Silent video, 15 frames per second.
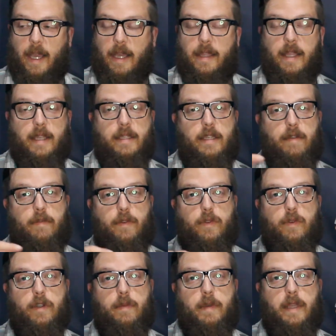thanks again for
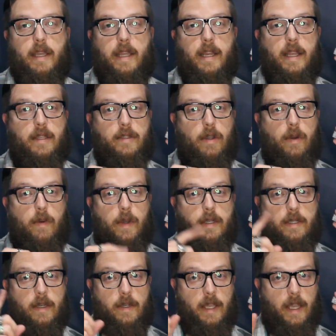joining me, and as
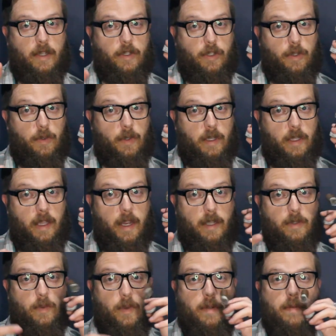always, I'll catch you in the
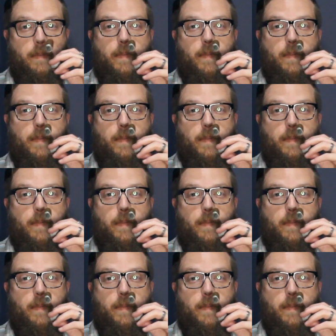next one.